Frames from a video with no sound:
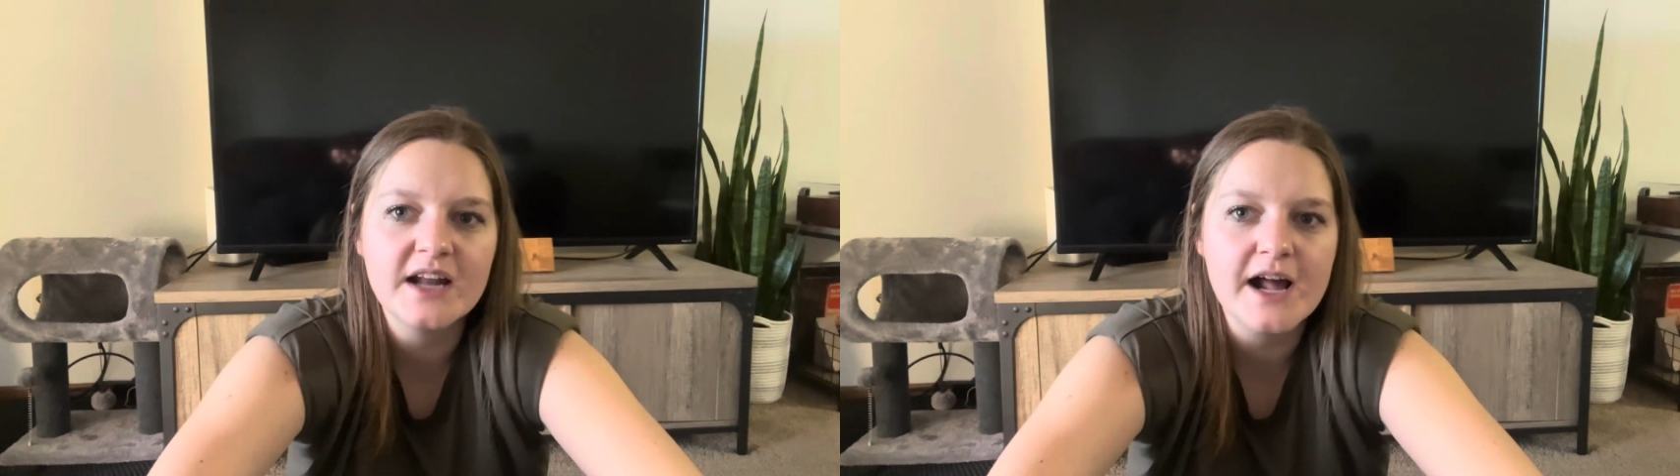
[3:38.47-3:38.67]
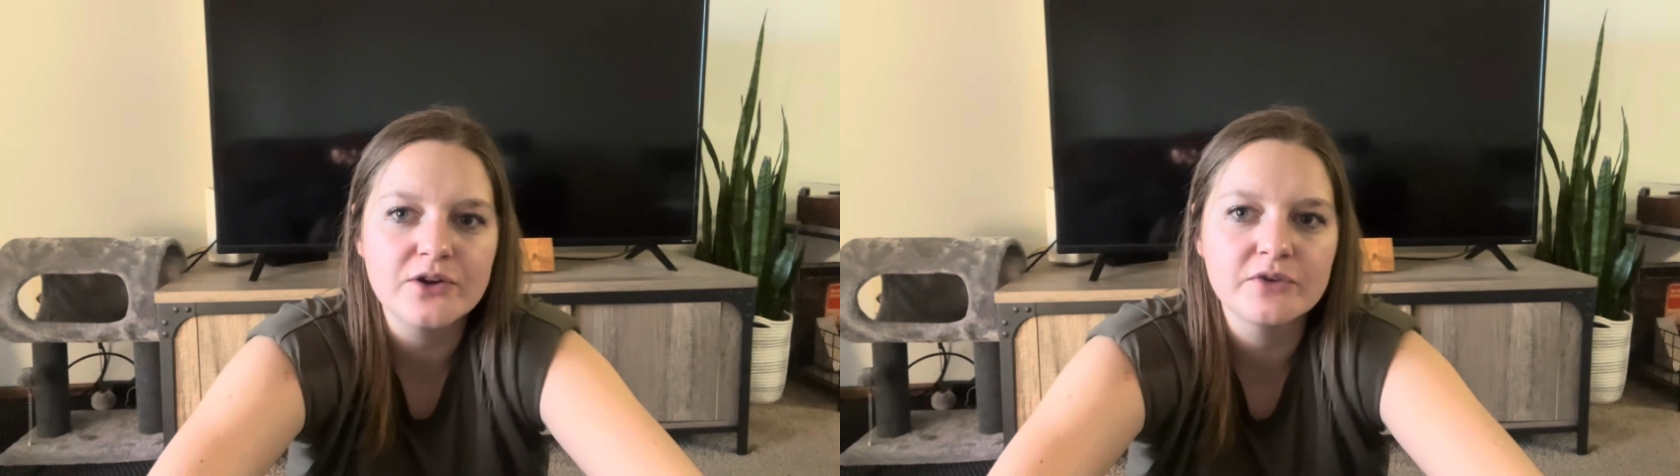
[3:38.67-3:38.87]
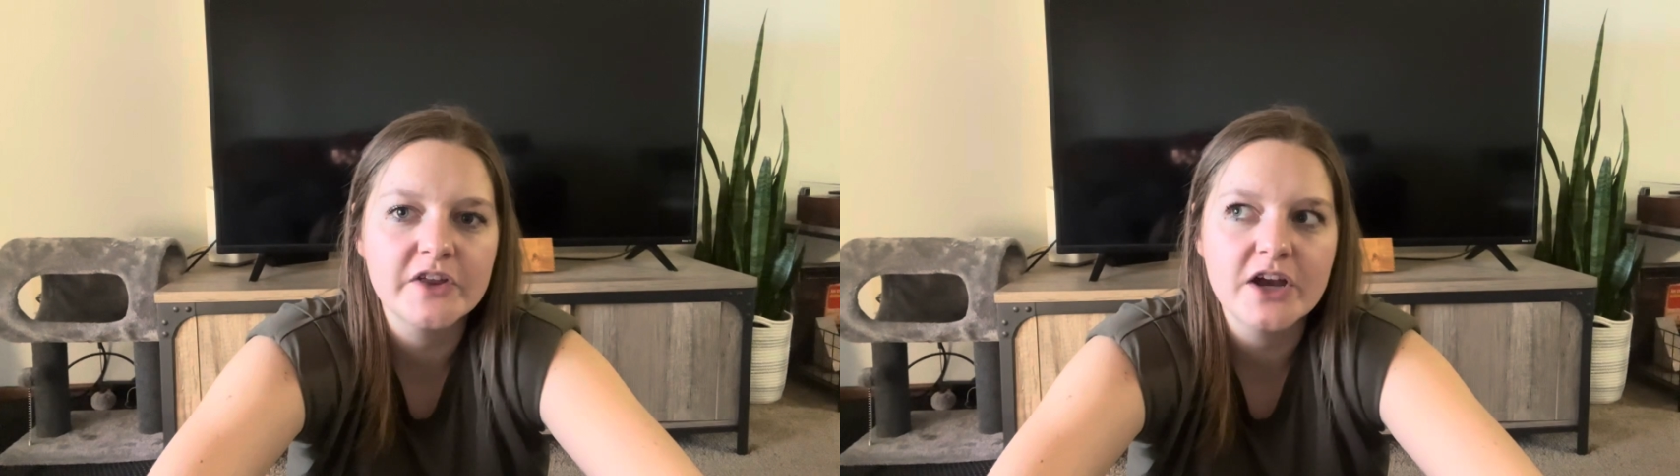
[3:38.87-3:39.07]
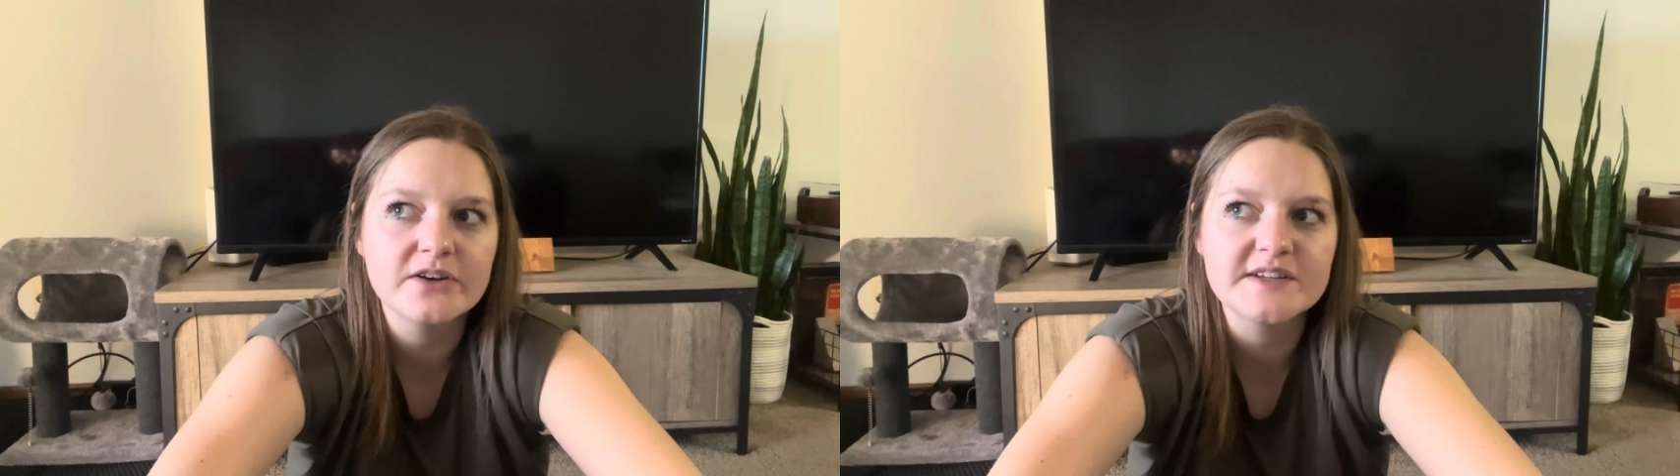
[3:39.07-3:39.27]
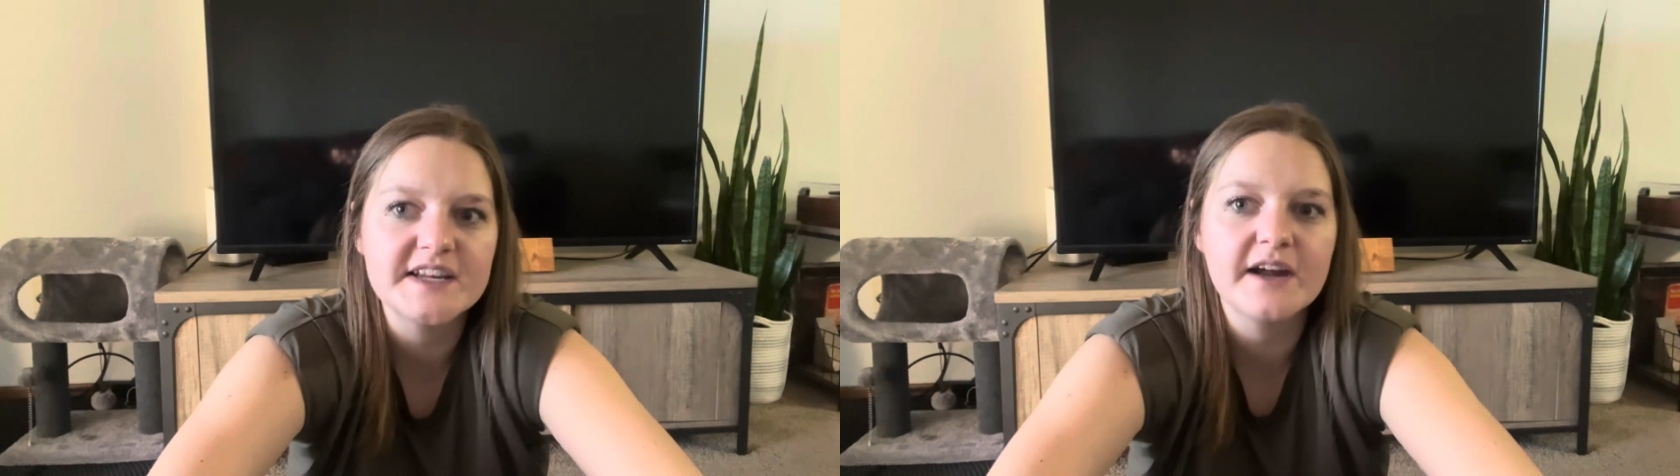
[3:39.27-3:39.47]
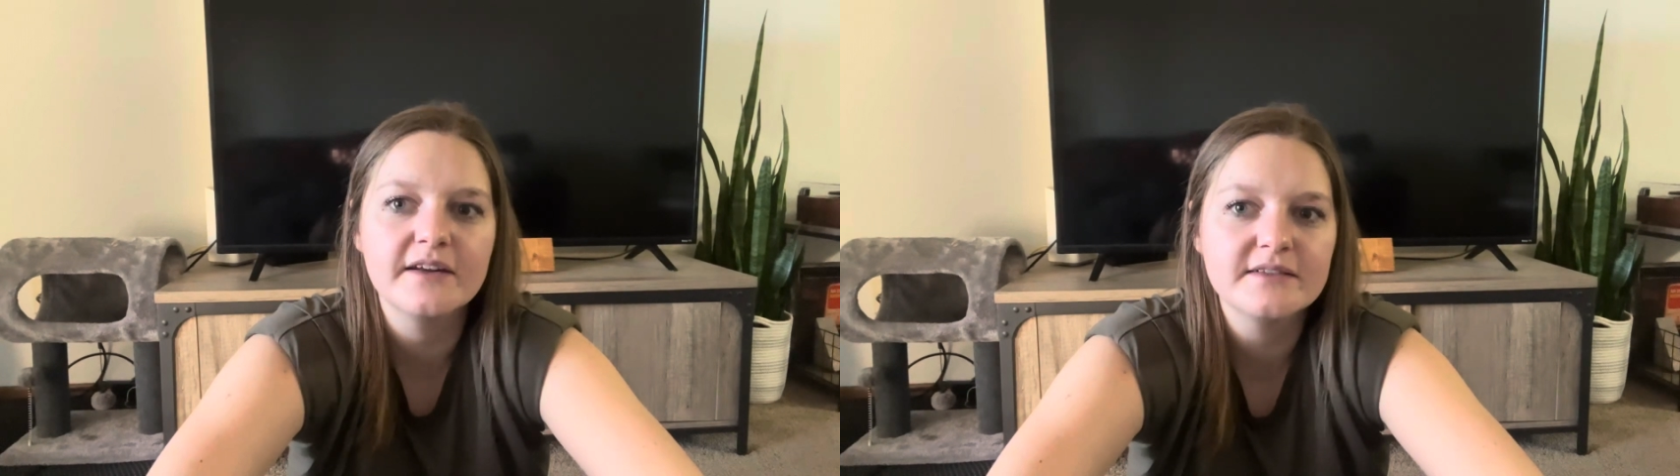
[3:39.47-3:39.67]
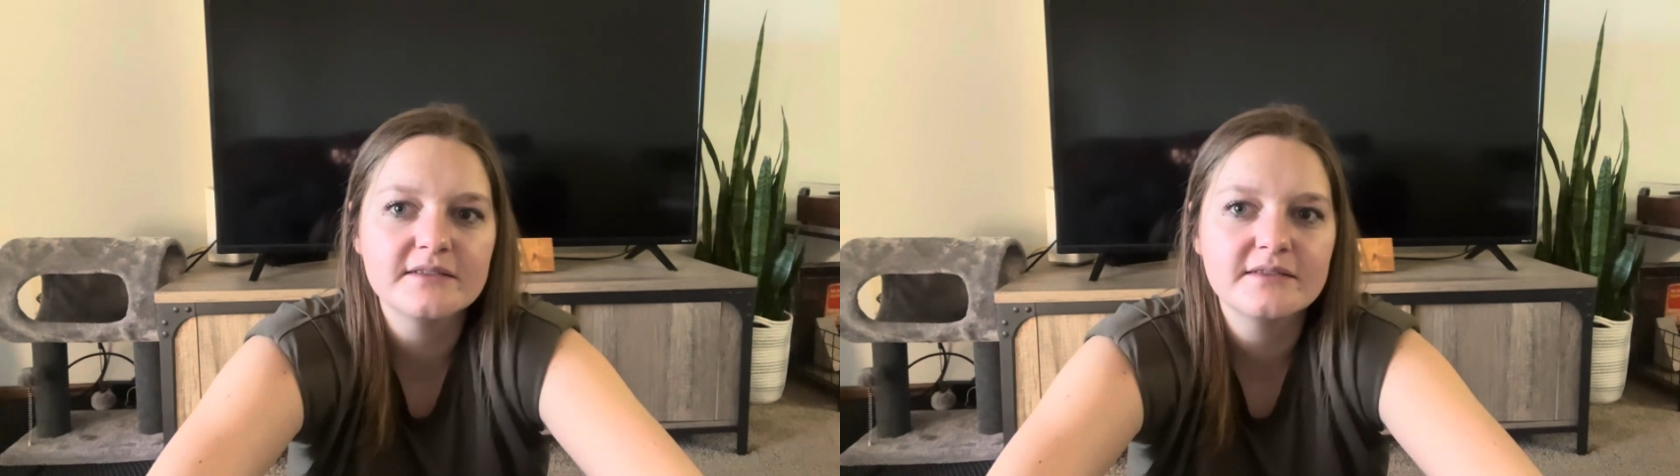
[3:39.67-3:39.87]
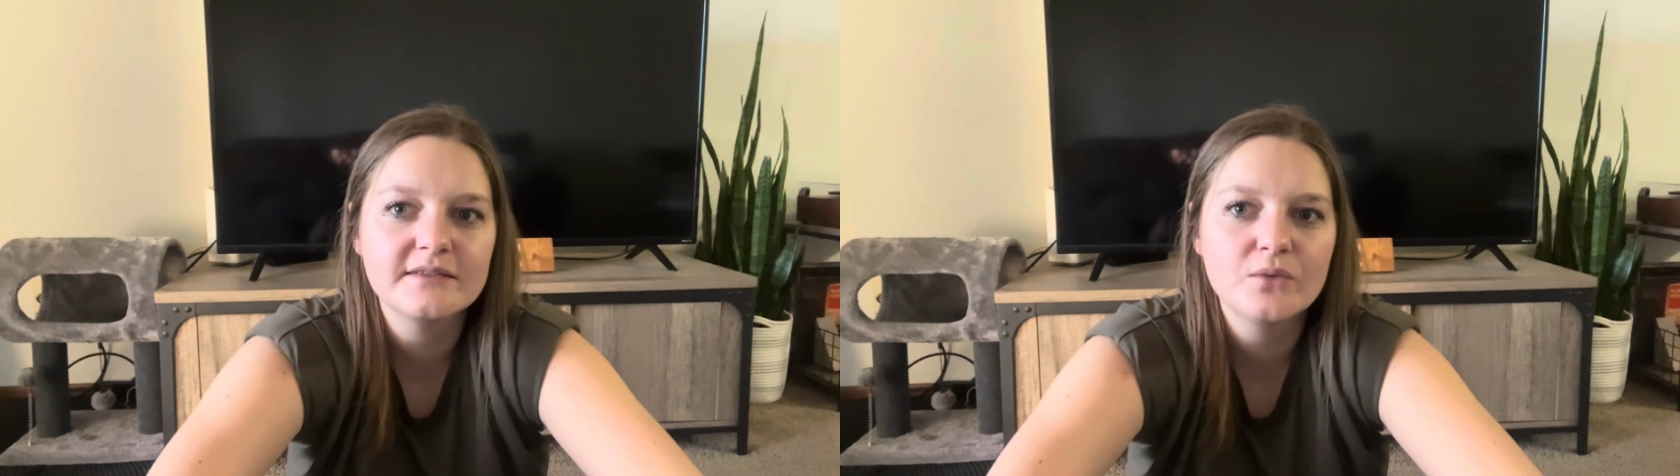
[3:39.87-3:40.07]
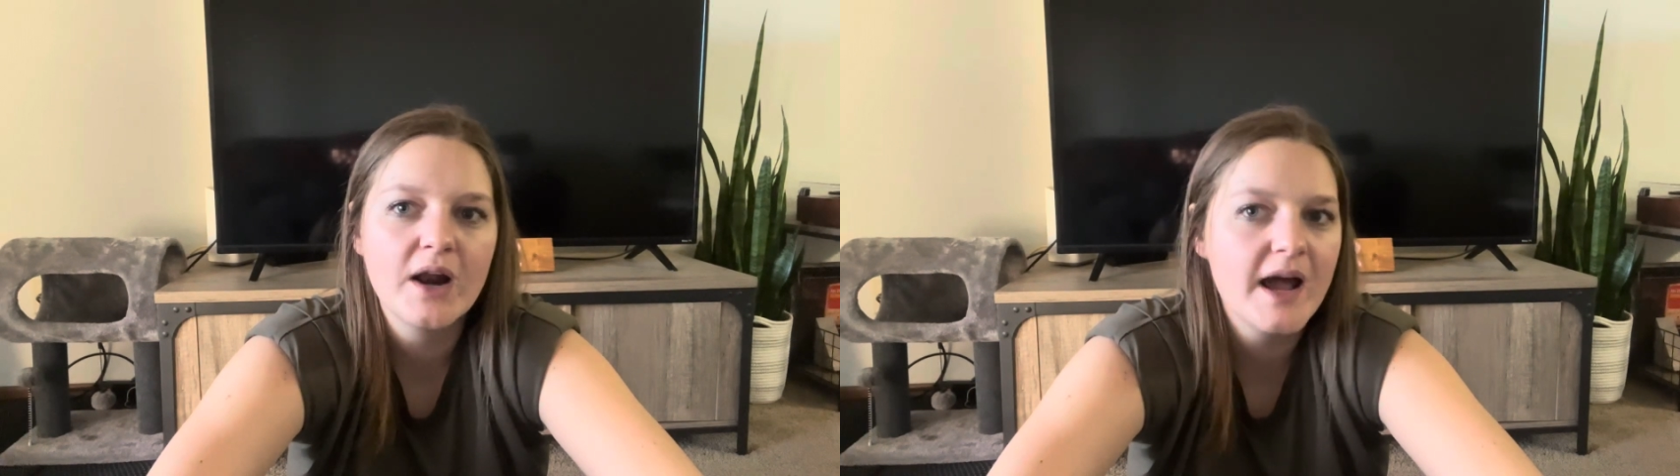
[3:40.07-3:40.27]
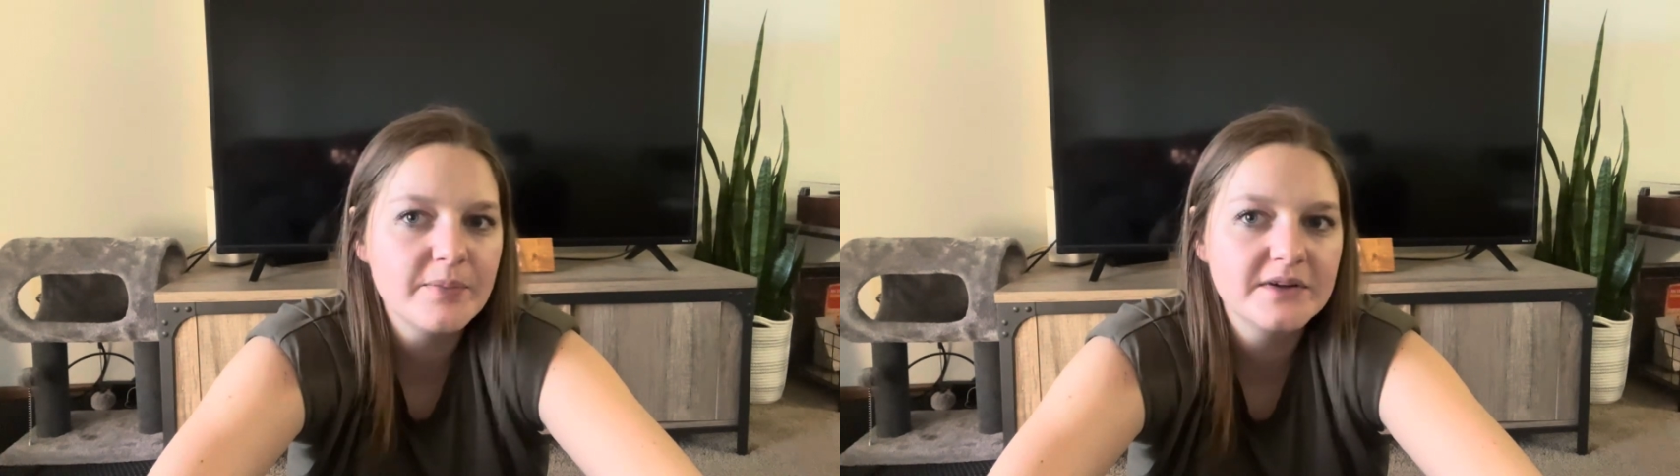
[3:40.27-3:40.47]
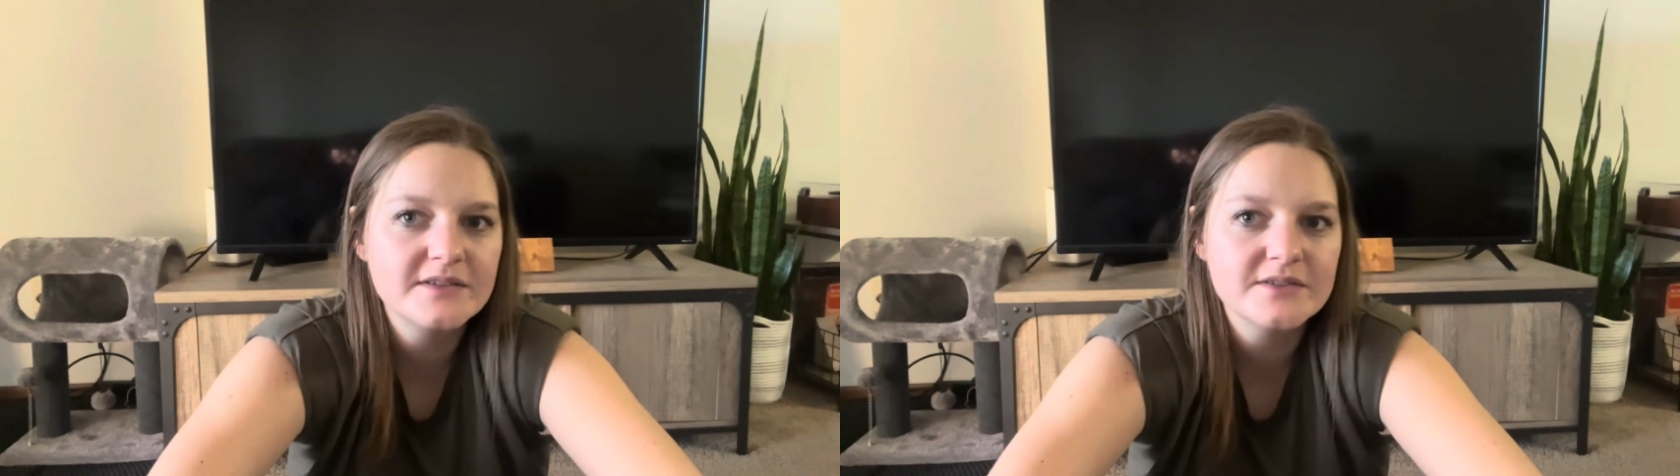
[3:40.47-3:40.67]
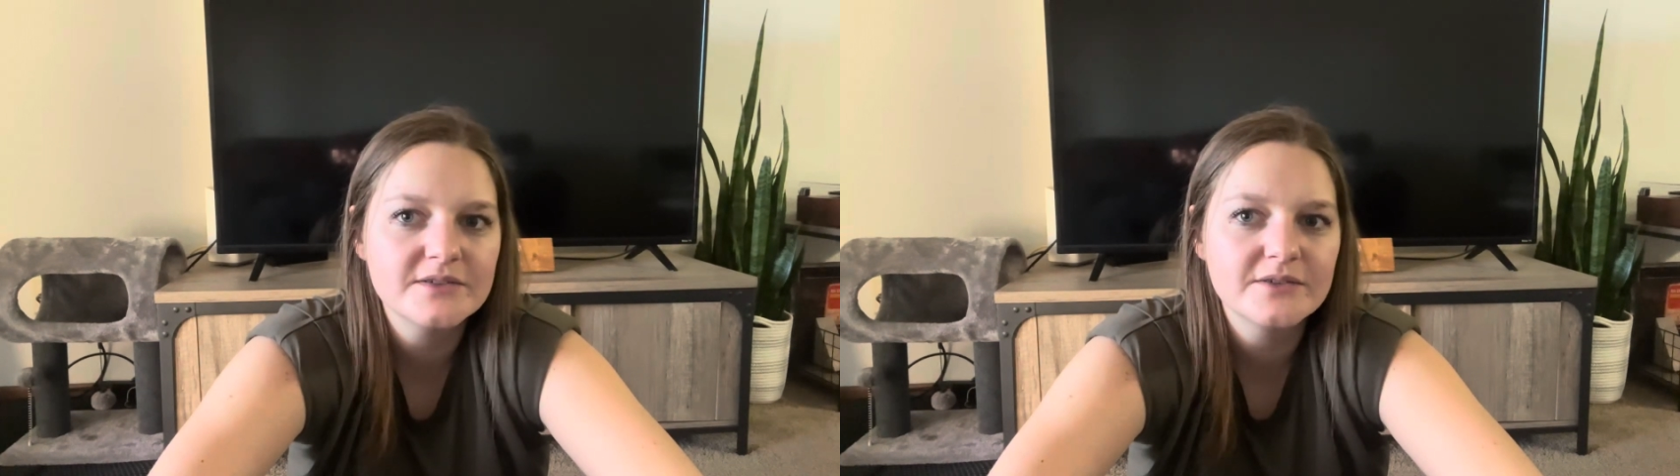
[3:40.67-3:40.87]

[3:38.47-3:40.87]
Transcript: I don't really understand what happened.